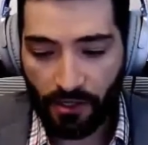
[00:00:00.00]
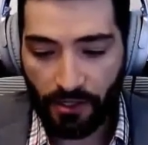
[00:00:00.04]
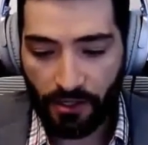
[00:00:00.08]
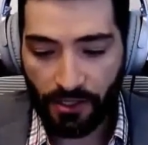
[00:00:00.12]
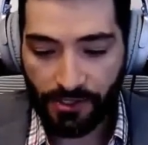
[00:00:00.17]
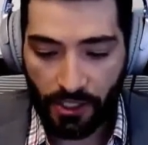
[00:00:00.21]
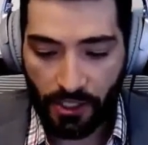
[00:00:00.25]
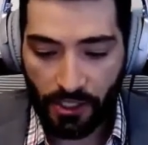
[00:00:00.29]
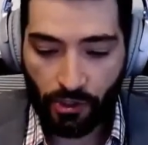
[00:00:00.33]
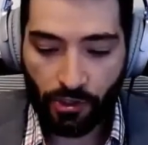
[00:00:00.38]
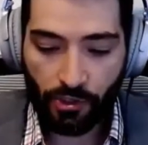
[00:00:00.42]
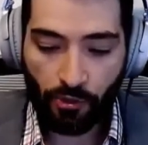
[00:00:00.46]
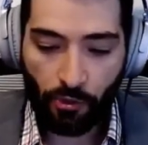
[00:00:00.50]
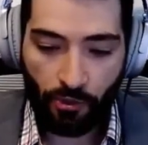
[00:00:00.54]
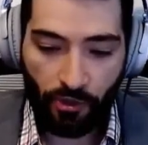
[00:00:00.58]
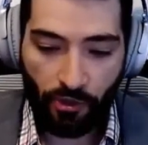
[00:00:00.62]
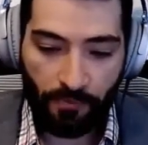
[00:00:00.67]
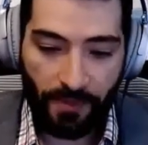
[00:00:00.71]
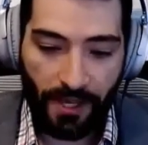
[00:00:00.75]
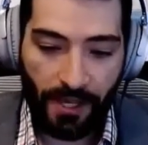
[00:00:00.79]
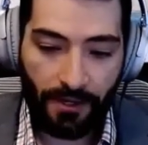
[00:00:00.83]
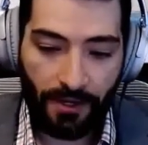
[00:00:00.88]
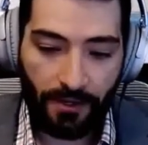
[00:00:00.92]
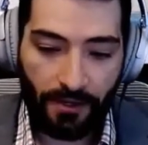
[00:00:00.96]
essentially
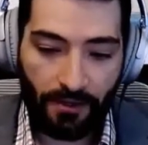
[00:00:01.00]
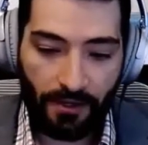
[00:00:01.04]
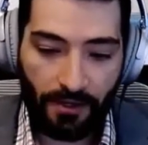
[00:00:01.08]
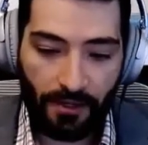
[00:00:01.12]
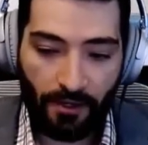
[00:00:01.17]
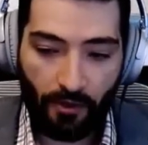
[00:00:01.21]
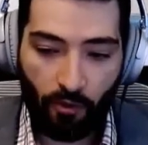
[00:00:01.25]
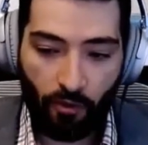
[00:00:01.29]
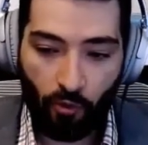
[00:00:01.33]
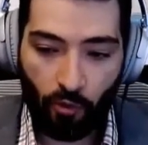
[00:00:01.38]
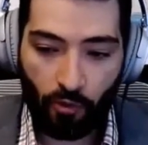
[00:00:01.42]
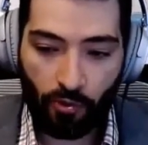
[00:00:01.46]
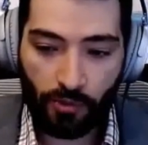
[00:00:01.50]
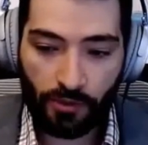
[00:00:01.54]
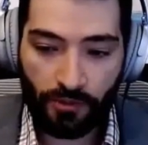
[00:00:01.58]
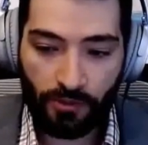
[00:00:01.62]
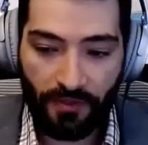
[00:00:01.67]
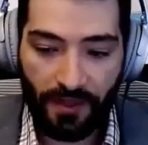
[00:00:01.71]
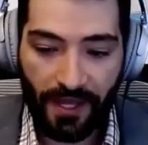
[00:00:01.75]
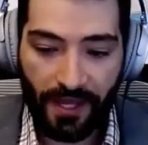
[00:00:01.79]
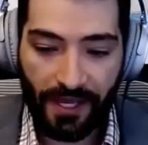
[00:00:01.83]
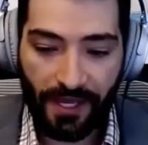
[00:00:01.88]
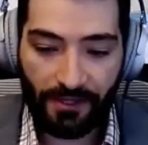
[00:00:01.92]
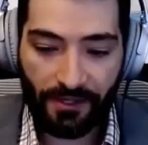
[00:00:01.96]
Uthman ordered
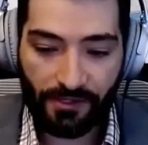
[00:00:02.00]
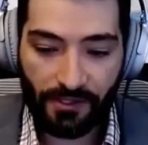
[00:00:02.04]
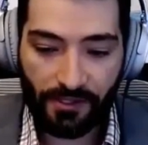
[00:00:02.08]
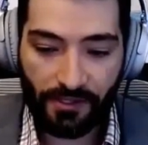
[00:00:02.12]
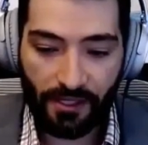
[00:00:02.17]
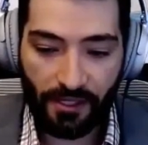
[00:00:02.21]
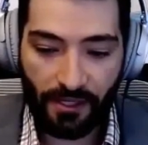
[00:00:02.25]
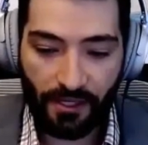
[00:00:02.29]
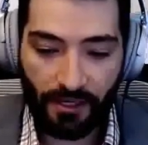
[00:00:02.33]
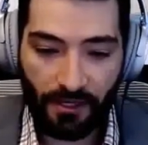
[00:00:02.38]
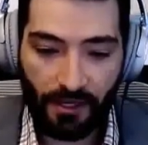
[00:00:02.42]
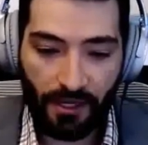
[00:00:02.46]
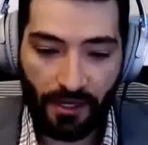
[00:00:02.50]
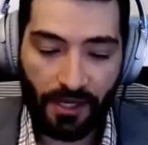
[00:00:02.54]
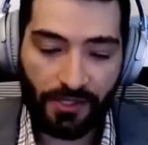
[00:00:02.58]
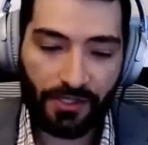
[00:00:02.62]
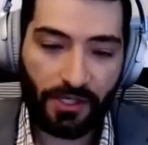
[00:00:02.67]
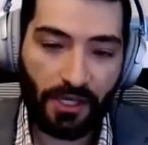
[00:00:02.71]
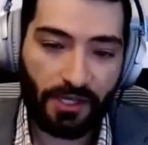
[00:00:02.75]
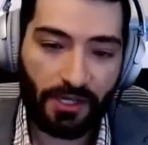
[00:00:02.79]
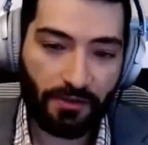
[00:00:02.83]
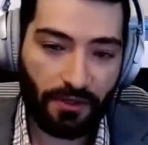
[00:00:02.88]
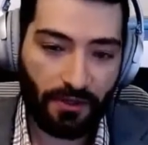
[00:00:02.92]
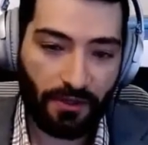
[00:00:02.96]
that
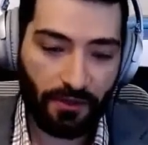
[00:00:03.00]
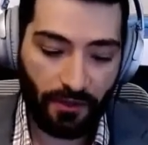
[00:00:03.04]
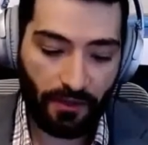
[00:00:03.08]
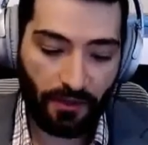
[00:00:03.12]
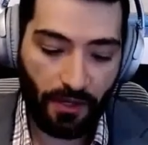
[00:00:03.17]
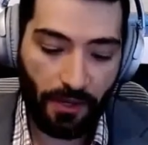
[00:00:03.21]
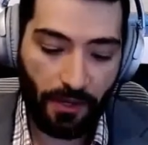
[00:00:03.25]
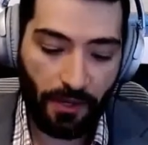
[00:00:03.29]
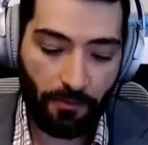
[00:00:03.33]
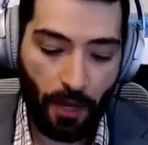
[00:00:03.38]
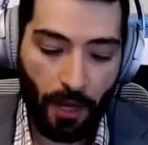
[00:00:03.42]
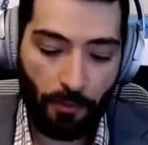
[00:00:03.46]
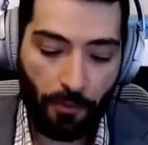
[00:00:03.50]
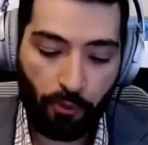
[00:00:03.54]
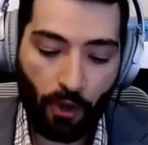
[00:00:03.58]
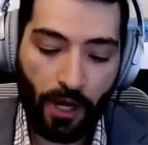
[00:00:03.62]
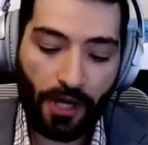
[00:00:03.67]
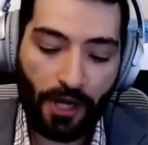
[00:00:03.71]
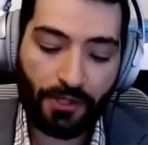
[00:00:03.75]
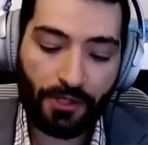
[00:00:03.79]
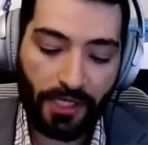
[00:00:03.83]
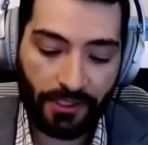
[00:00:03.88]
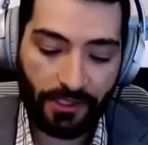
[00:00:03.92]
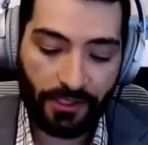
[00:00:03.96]
a
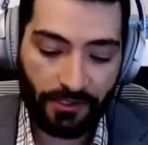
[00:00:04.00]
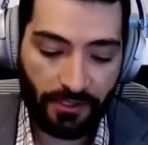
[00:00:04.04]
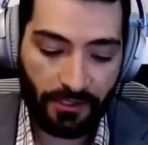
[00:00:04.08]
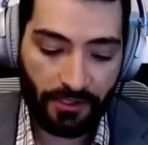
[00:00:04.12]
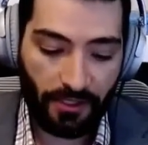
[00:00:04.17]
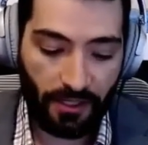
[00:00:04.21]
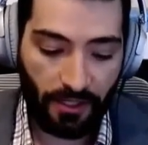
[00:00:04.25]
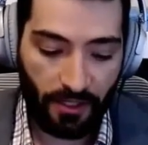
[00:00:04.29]
project